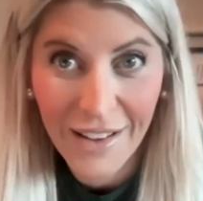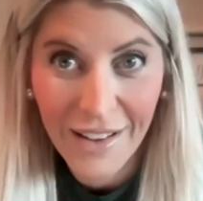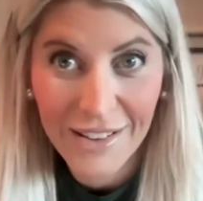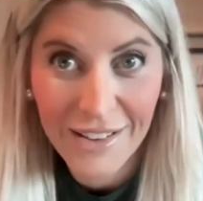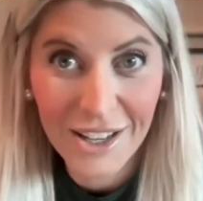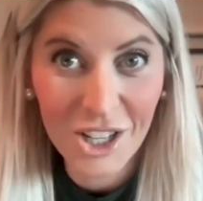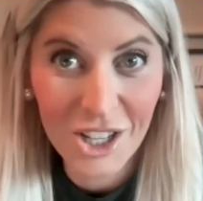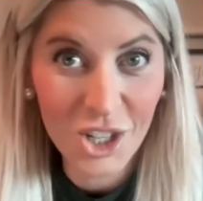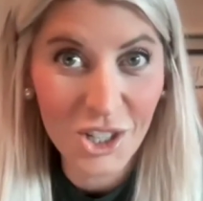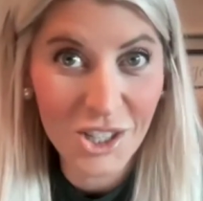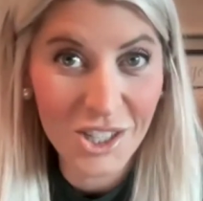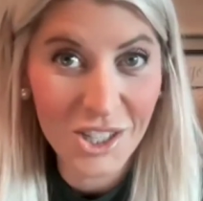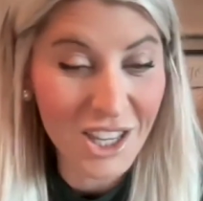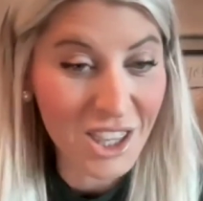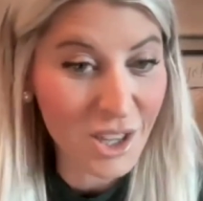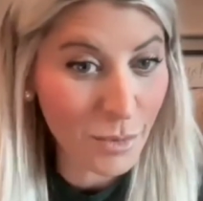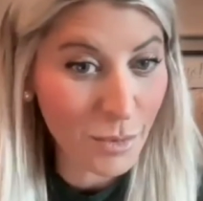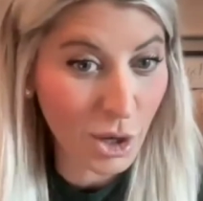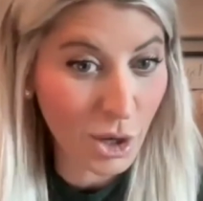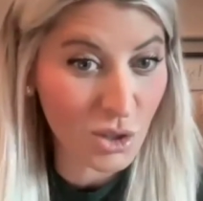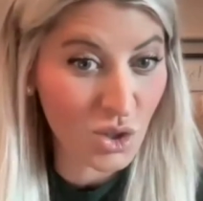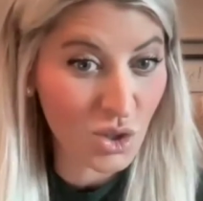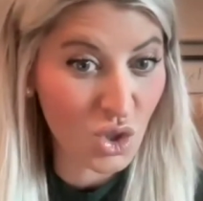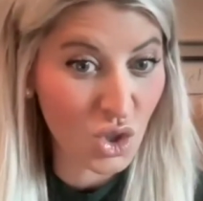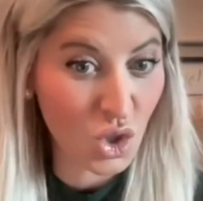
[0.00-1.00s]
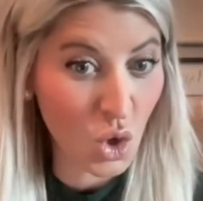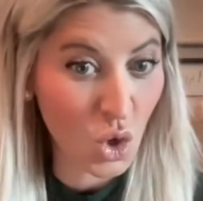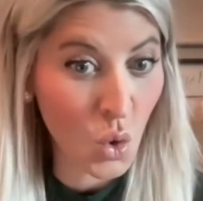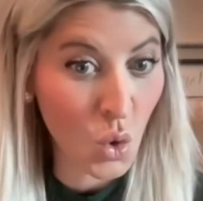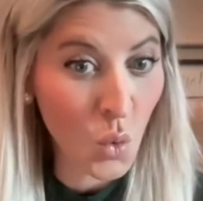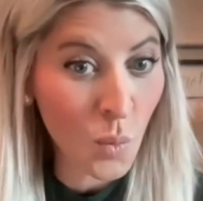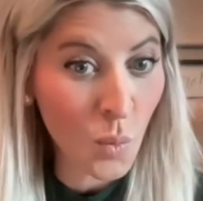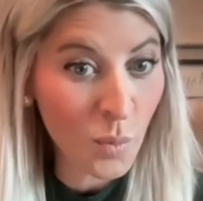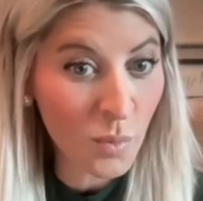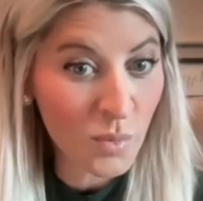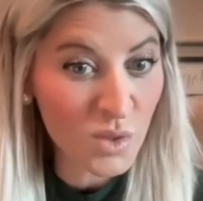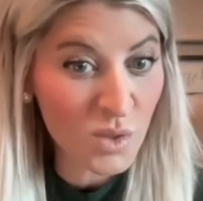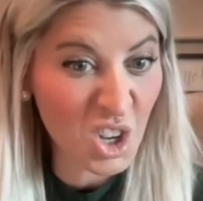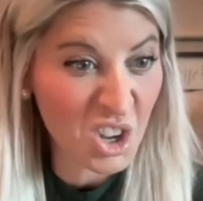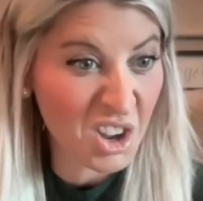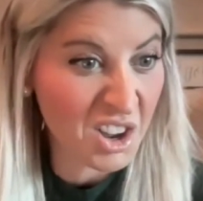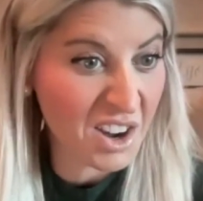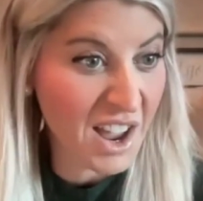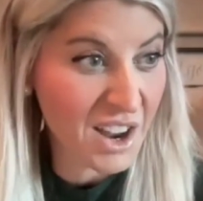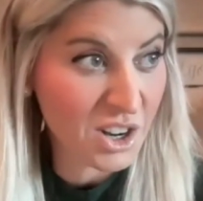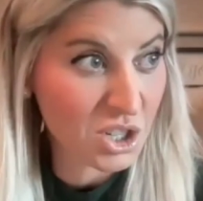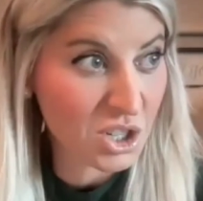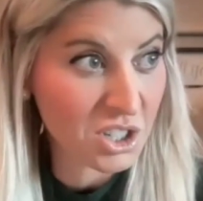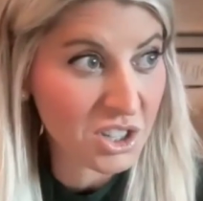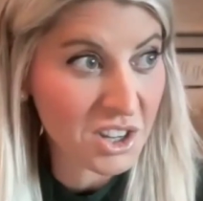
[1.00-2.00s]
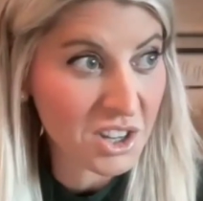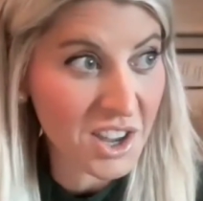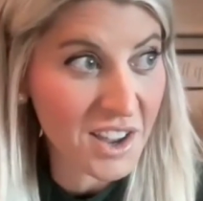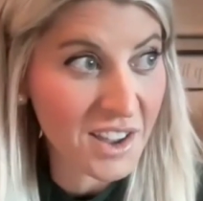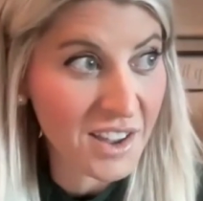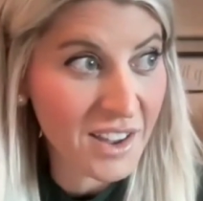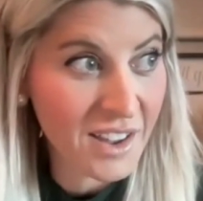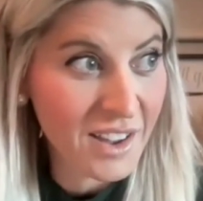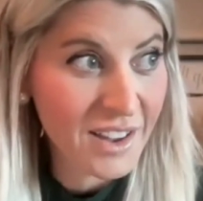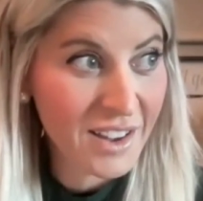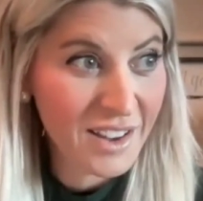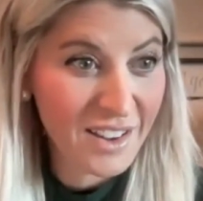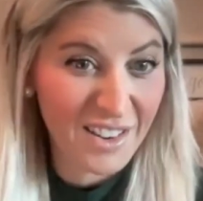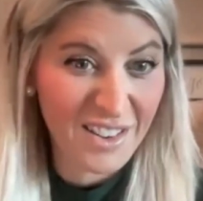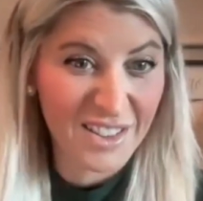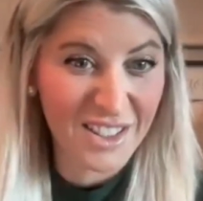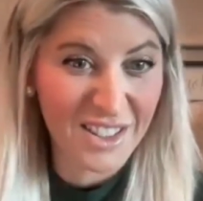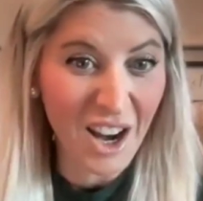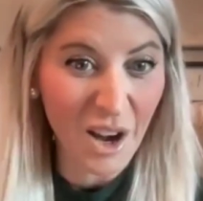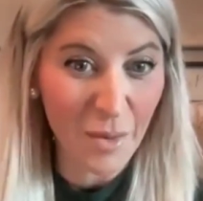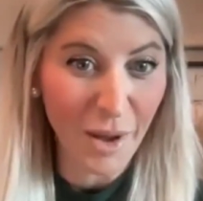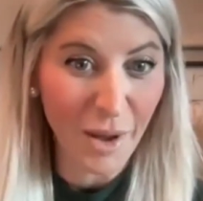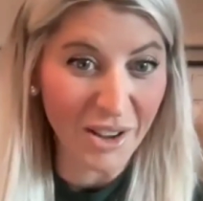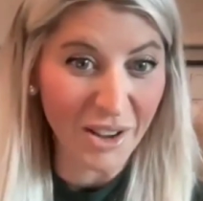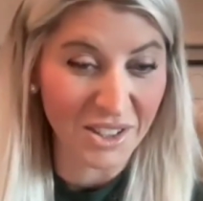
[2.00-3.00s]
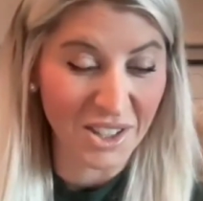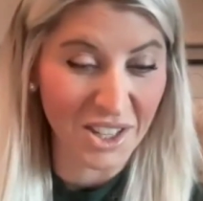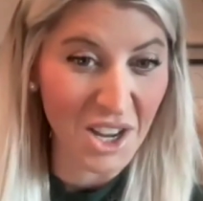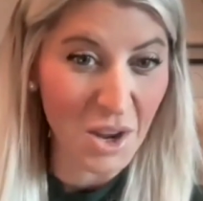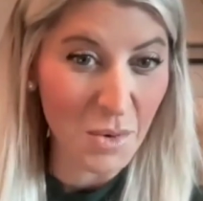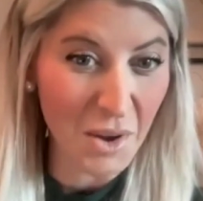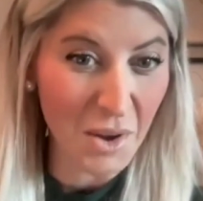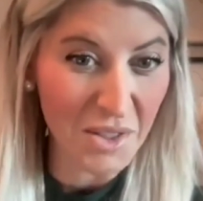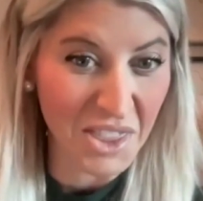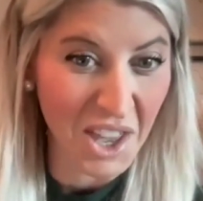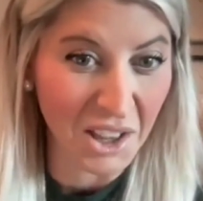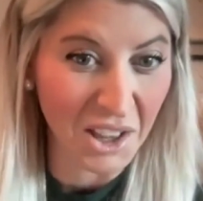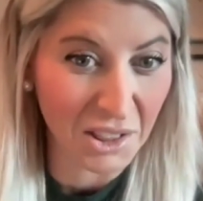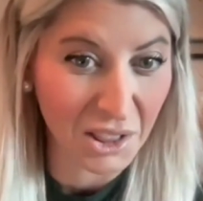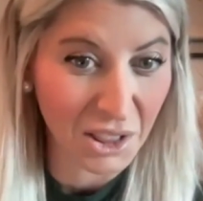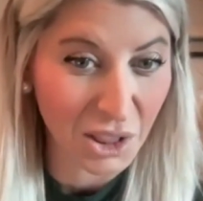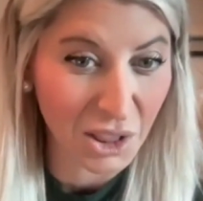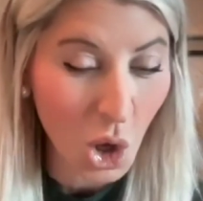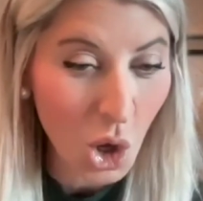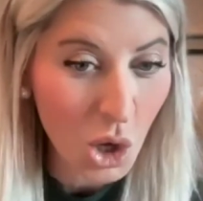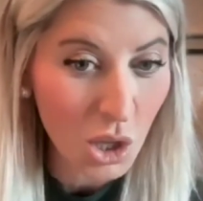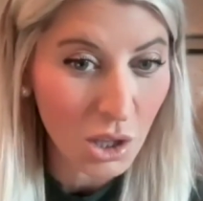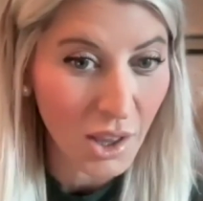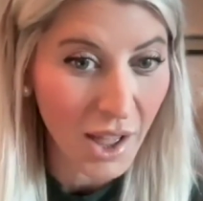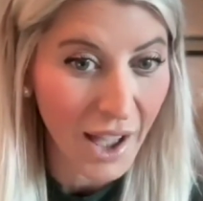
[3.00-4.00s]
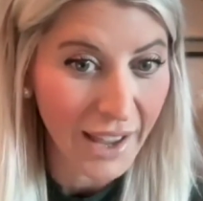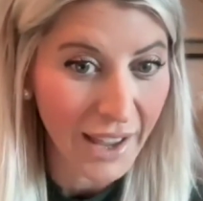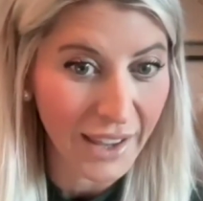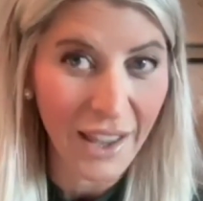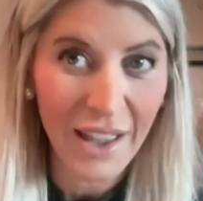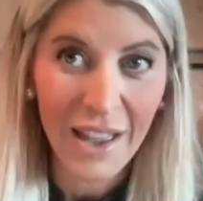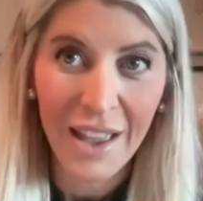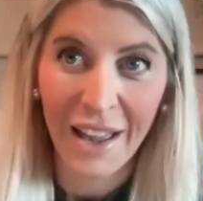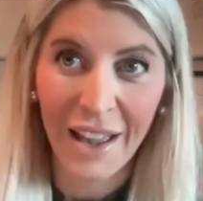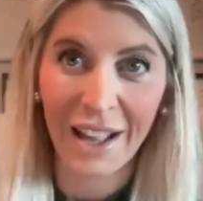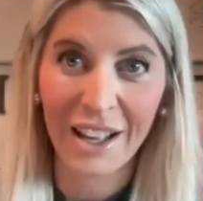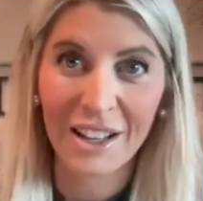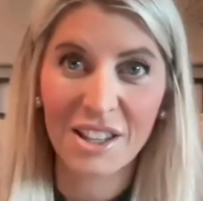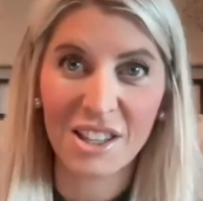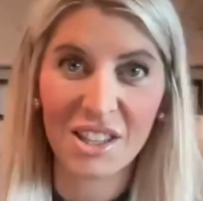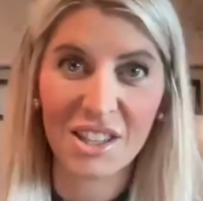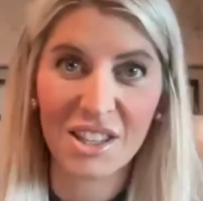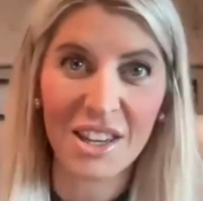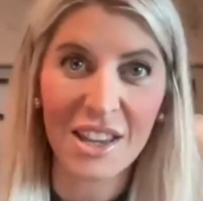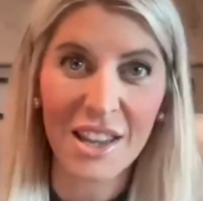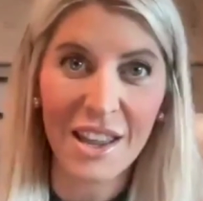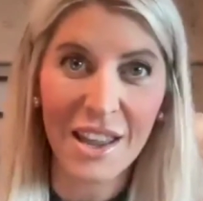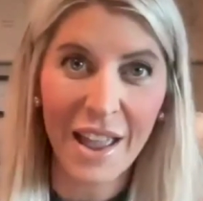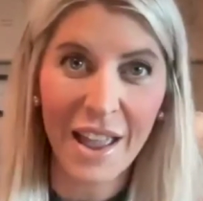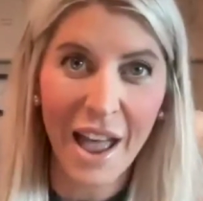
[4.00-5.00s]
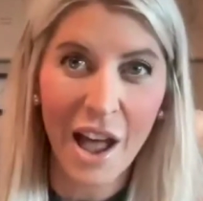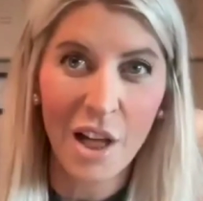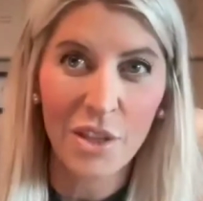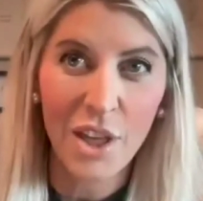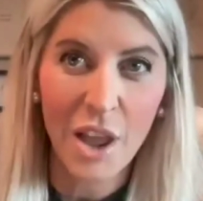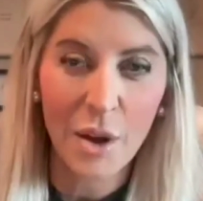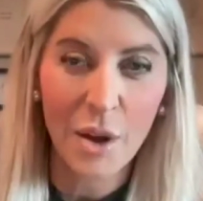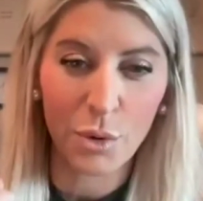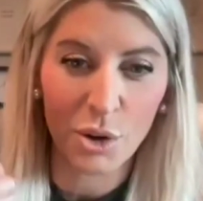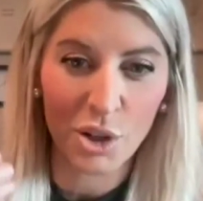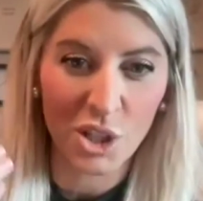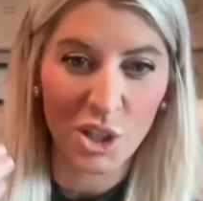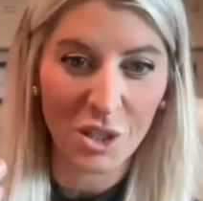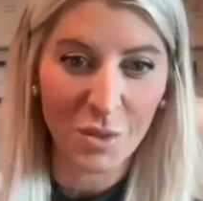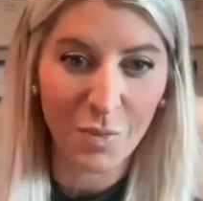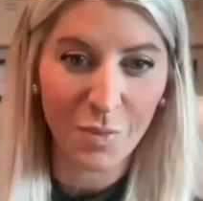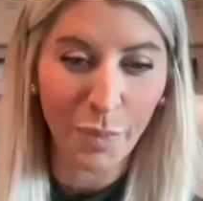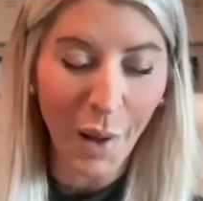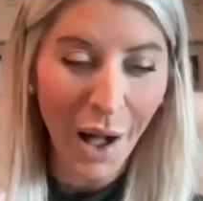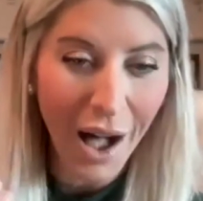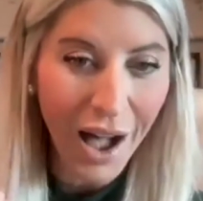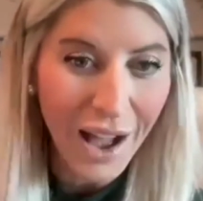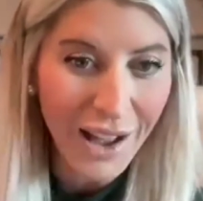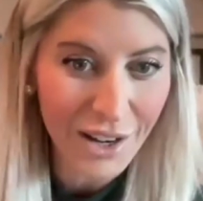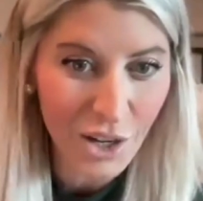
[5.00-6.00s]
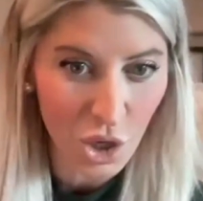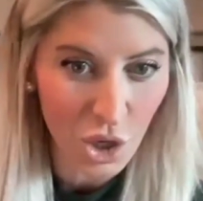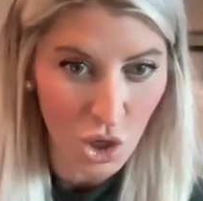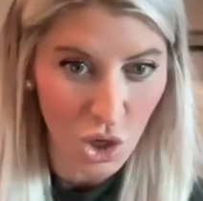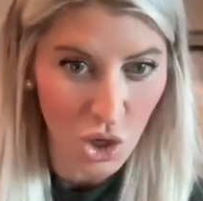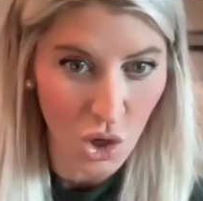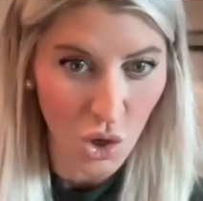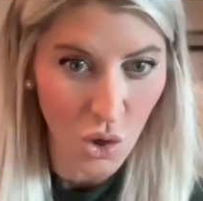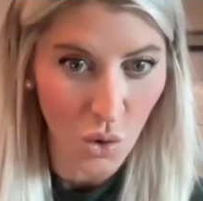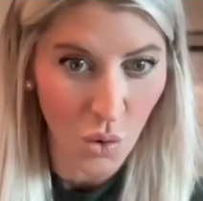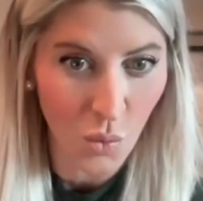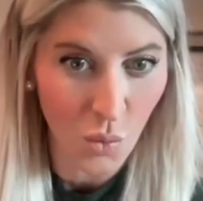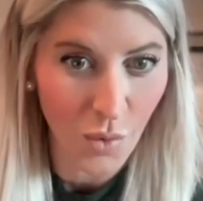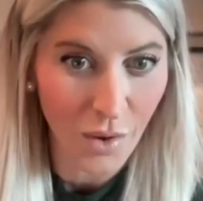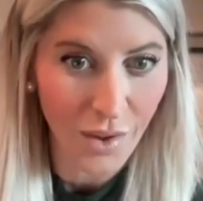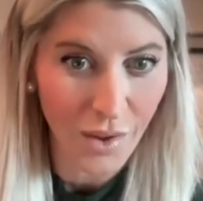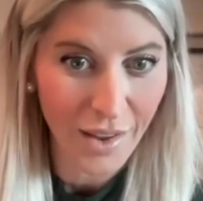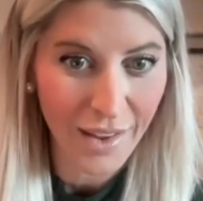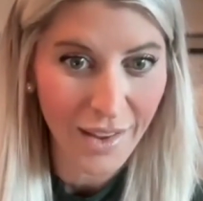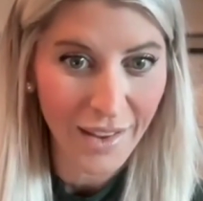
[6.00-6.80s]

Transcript: Did you see them on Zoom so you could actually, it's not about seeing what they look like, it's seeing how they respond to you.